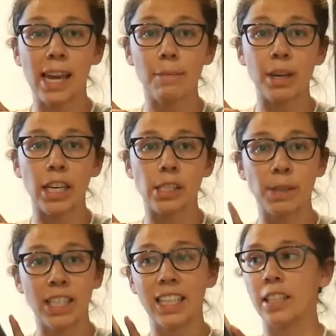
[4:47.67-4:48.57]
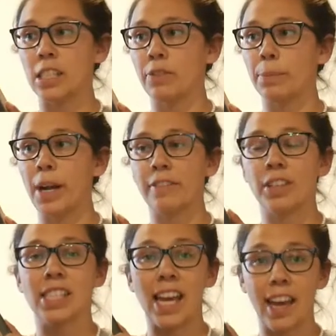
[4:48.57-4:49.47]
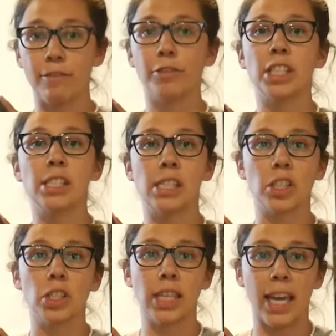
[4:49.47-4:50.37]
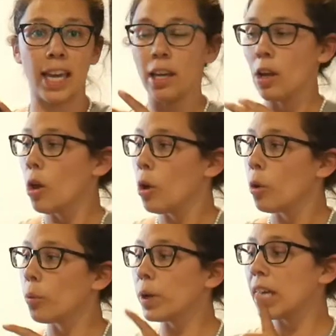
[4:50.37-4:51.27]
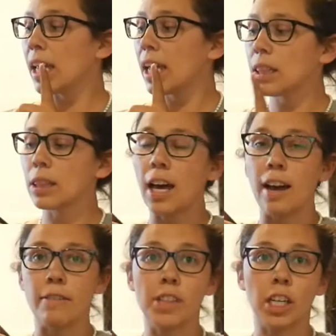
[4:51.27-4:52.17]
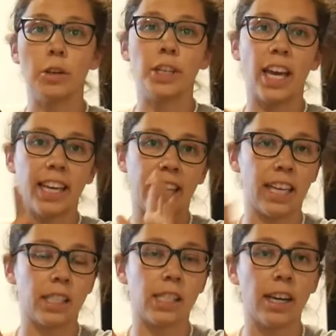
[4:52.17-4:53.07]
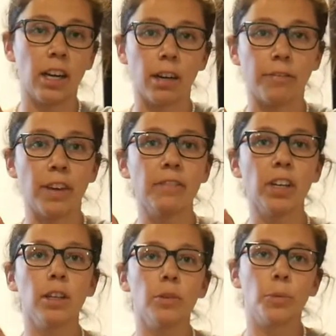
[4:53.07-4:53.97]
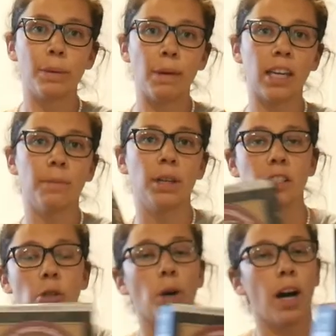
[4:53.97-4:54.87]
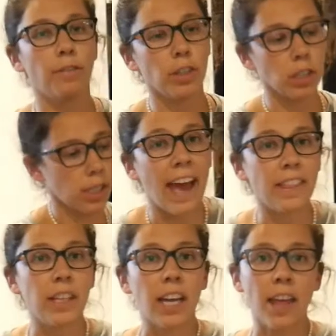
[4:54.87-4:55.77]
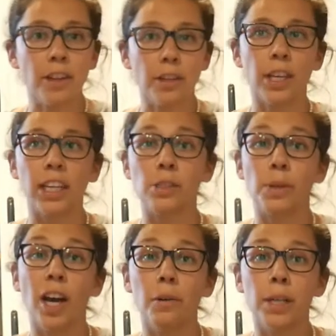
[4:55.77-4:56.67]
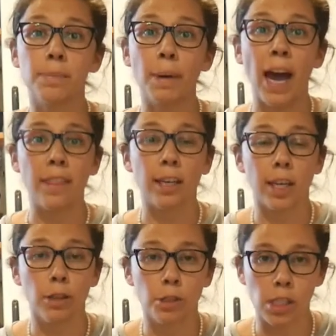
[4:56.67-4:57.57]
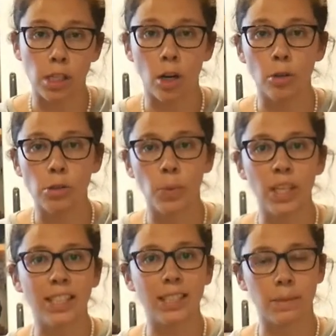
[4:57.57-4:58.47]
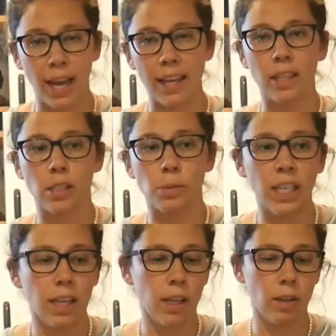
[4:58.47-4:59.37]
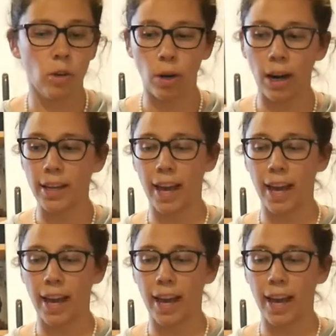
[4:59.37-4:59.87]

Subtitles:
and my husband eat this for breakfast every single day. We love the Kodiak cakes. They are our favorite. We make them into waffles. And then the other thing is we always buy the Coach's Oats. We didn't need to buy it this week or I'd